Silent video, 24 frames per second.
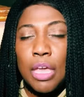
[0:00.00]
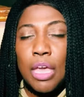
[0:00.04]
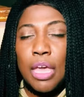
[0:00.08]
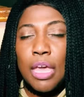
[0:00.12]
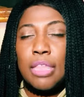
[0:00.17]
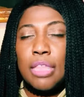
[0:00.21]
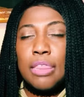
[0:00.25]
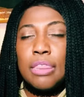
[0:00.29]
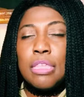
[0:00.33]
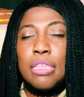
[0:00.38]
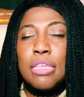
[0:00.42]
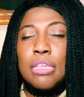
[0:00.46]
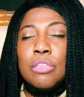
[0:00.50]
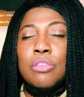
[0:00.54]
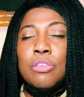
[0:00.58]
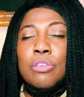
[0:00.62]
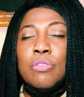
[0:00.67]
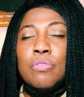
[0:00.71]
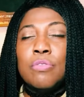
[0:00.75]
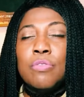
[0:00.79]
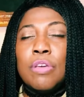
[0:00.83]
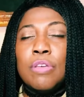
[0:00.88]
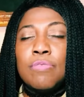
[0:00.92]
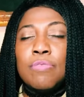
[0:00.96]
And then
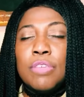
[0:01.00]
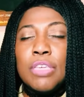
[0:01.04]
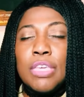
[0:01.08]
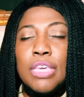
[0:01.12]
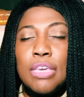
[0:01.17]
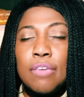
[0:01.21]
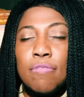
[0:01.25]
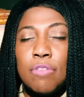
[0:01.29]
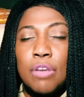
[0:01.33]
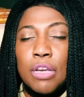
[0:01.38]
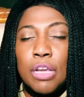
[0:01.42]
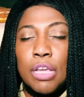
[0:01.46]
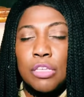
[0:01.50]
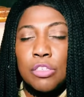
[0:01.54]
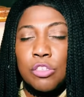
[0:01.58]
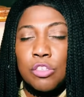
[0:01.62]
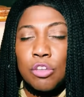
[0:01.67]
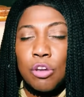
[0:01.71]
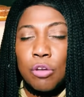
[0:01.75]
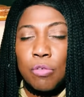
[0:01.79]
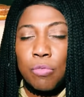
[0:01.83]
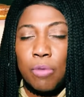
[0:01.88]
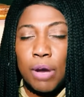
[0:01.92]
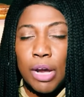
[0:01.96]
you have given us
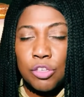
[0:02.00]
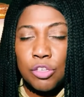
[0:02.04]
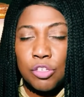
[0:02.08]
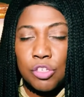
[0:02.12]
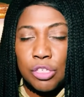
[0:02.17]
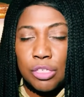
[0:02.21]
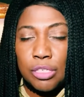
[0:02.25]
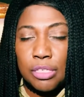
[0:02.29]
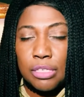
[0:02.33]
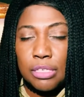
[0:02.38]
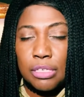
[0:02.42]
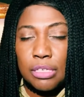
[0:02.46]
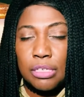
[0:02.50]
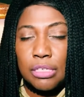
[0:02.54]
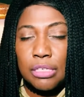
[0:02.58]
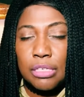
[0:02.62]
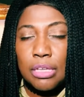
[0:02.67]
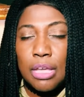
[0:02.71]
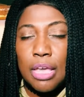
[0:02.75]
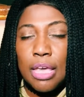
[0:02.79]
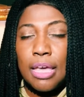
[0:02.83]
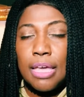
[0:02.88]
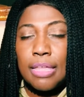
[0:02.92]
your righteousness